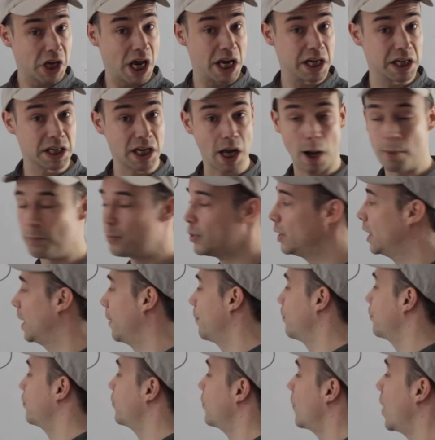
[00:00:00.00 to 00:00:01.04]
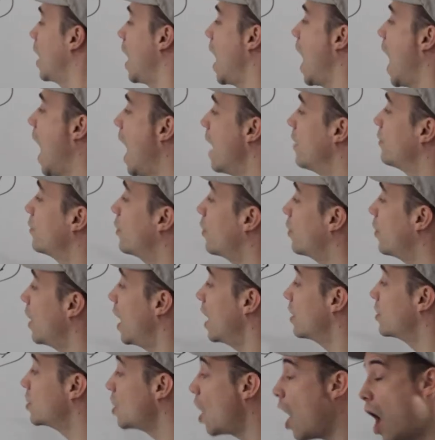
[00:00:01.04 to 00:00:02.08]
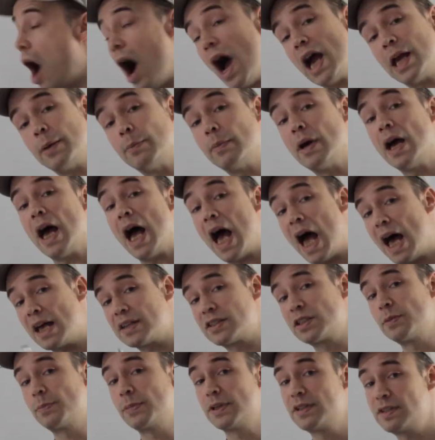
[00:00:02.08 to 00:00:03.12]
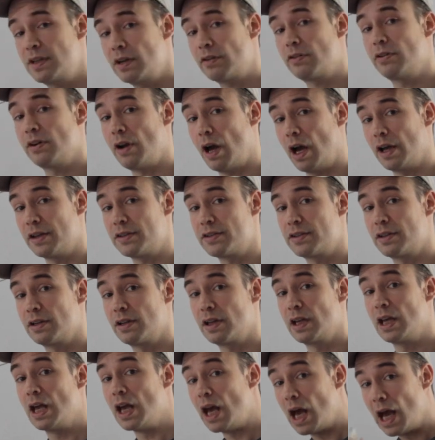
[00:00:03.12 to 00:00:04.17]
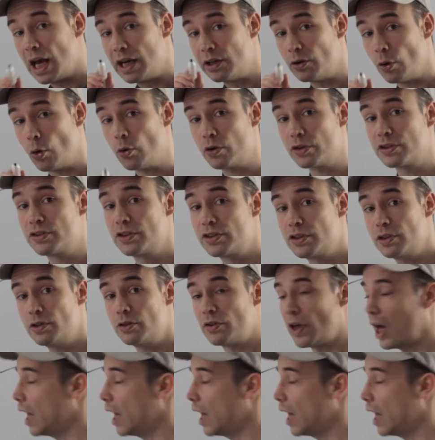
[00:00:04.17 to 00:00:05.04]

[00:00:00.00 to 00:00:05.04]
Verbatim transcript: say in a company, and their time has to be synchronized. In order to do